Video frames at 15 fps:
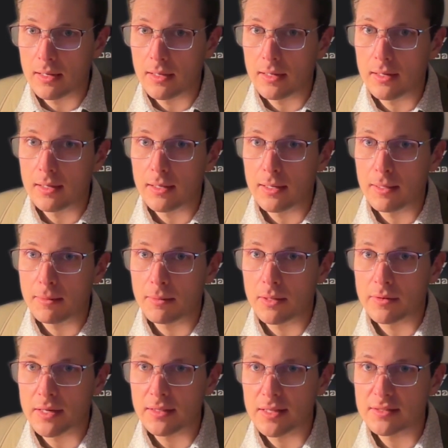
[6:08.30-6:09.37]

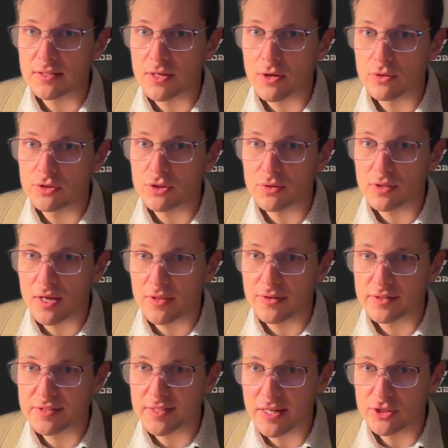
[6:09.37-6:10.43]
Okay, let's go to
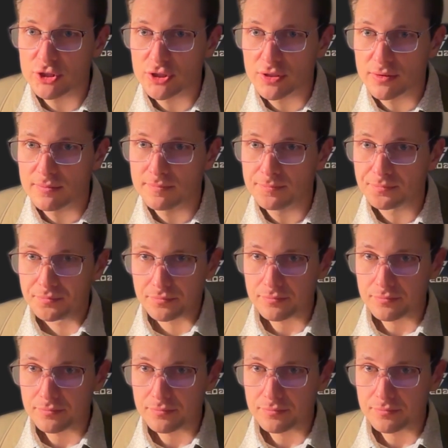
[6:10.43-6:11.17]
another section.